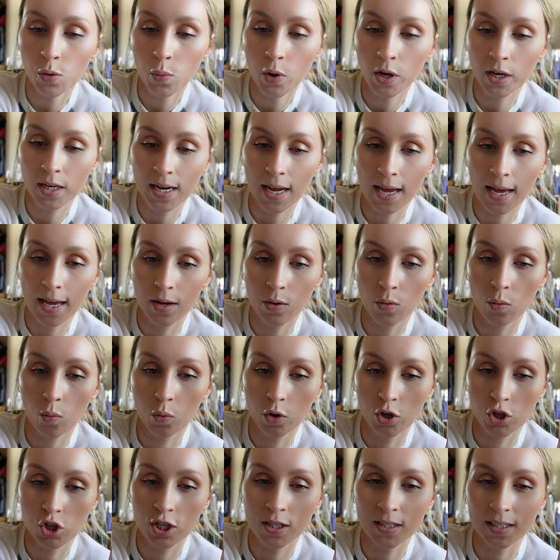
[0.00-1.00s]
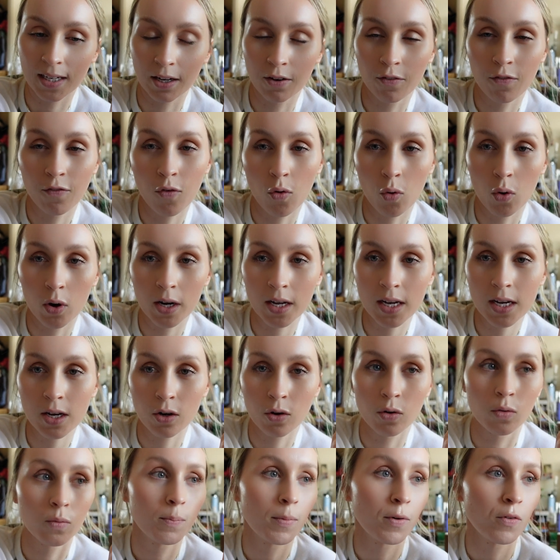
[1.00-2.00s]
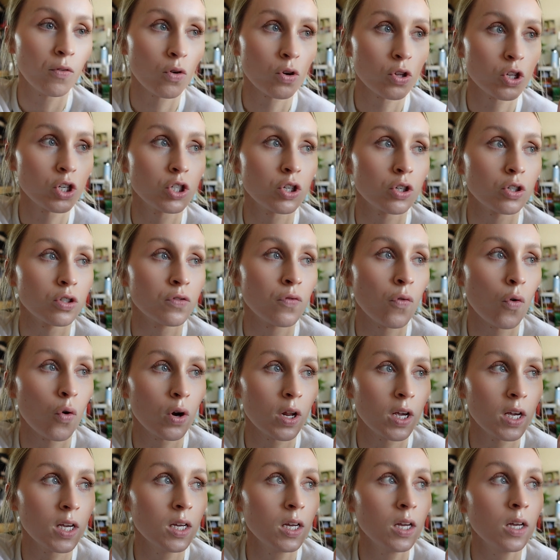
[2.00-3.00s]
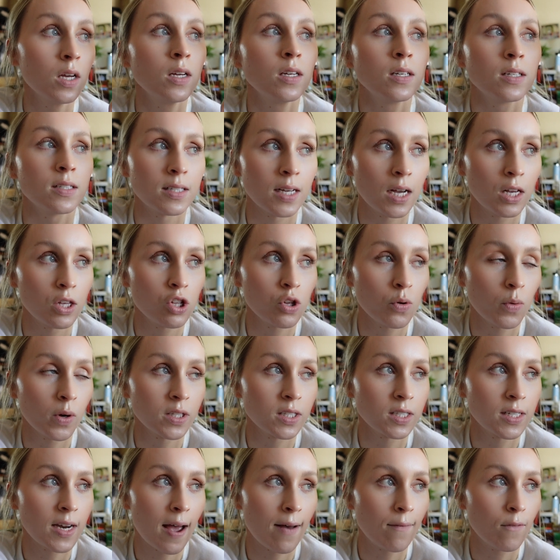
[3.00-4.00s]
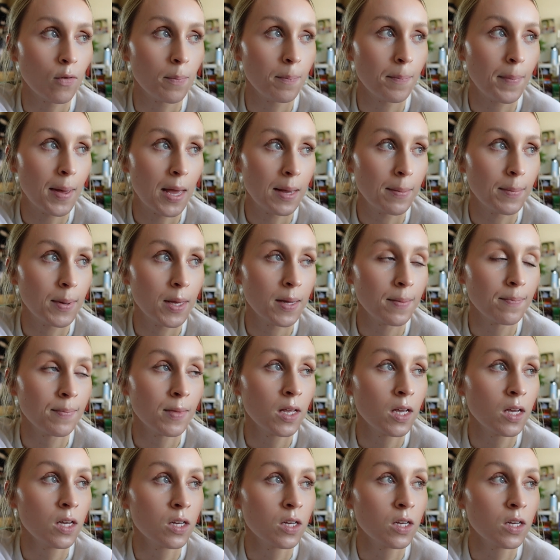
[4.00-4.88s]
one day when she's like 40 or before she turns 40, decides she wants to have a baby.